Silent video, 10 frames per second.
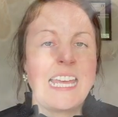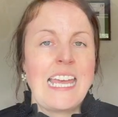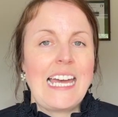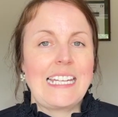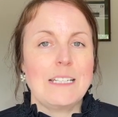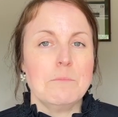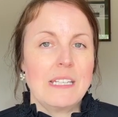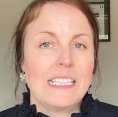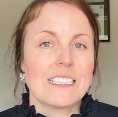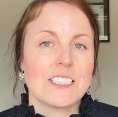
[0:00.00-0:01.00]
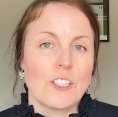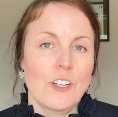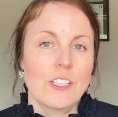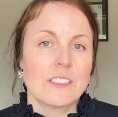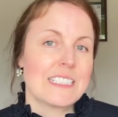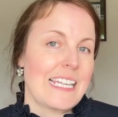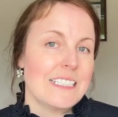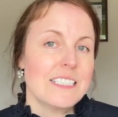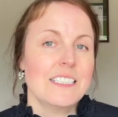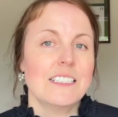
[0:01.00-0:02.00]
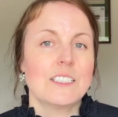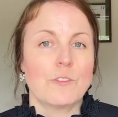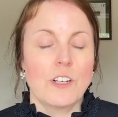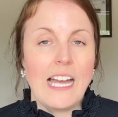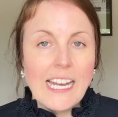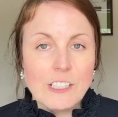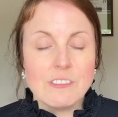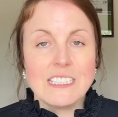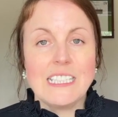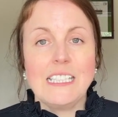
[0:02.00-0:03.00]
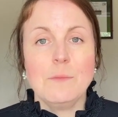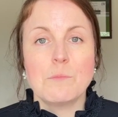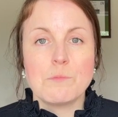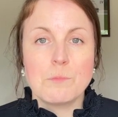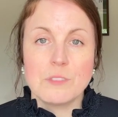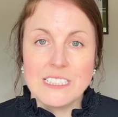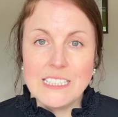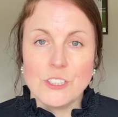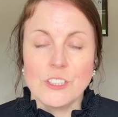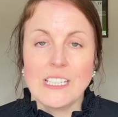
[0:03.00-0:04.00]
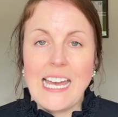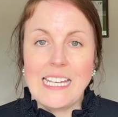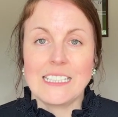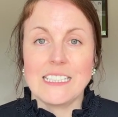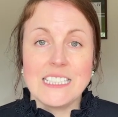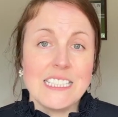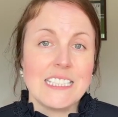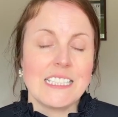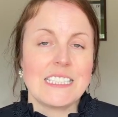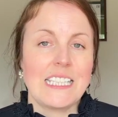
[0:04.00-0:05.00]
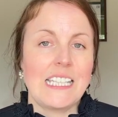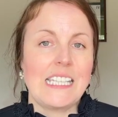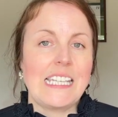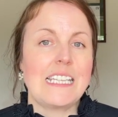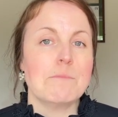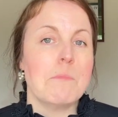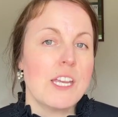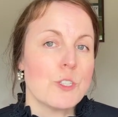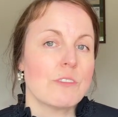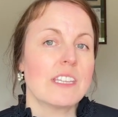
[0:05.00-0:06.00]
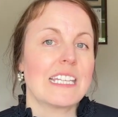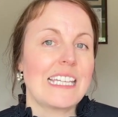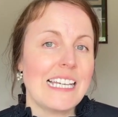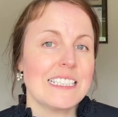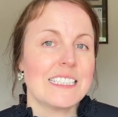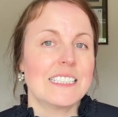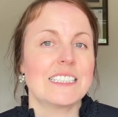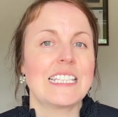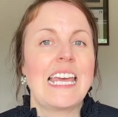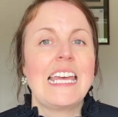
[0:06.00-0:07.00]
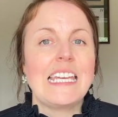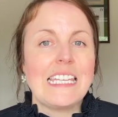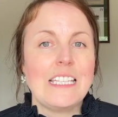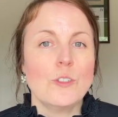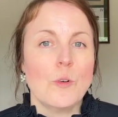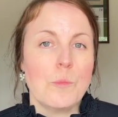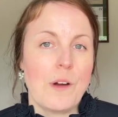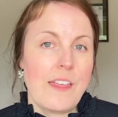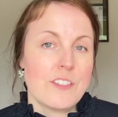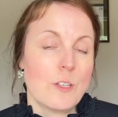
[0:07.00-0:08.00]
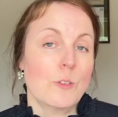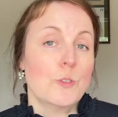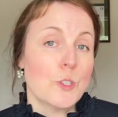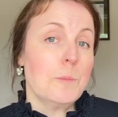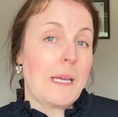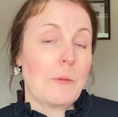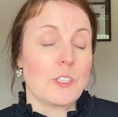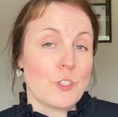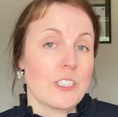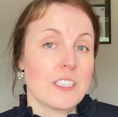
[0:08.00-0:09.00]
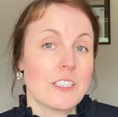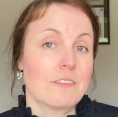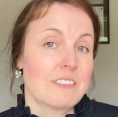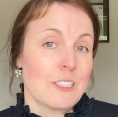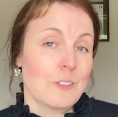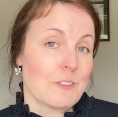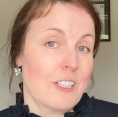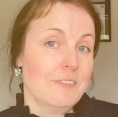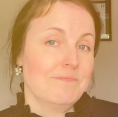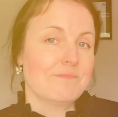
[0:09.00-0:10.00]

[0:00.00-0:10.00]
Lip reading: and it meets certain standards for accuracy, precision and consistency in measuring the gases in your breath. So you should be able to trust the results, right?